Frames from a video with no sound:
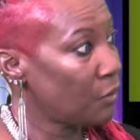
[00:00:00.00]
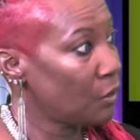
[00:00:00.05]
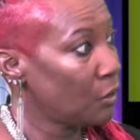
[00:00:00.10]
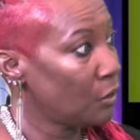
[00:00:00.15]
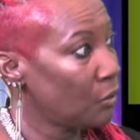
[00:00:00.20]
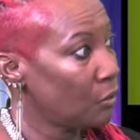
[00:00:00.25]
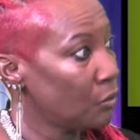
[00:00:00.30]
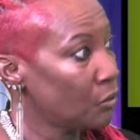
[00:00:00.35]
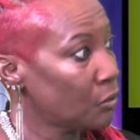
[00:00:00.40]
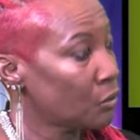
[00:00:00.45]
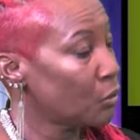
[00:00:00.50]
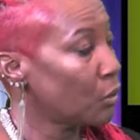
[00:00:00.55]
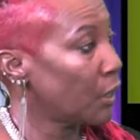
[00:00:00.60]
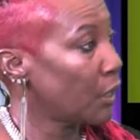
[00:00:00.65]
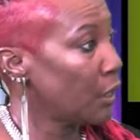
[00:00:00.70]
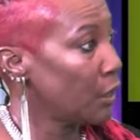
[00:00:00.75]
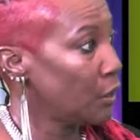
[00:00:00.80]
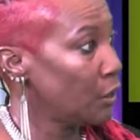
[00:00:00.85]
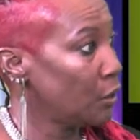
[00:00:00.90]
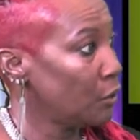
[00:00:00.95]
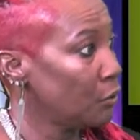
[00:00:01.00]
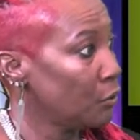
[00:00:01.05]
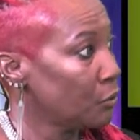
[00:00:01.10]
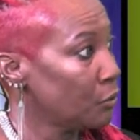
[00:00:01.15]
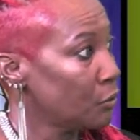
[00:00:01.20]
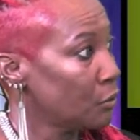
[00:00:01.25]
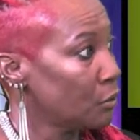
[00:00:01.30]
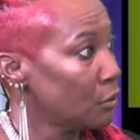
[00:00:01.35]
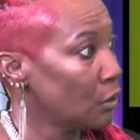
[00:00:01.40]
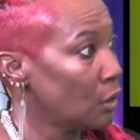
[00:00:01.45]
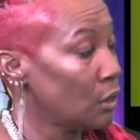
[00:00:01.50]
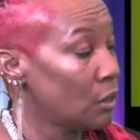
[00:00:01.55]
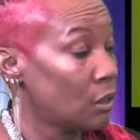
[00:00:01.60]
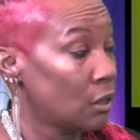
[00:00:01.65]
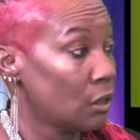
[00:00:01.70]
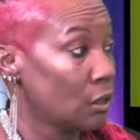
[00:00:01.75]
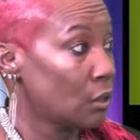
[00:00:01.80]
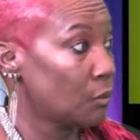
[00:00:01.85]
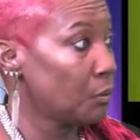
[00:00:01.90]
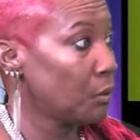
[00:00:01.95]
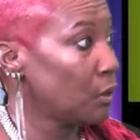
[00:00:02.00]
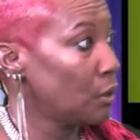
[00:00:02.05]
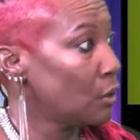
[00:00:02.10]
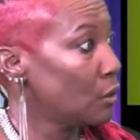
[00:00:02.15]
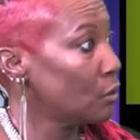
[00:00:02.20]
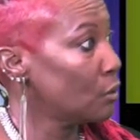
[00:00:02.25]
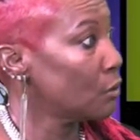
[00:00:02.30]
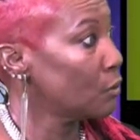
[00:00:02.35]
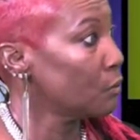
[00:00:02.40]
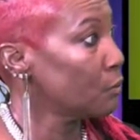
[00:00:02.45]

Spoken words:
years or 8 years. It just depends.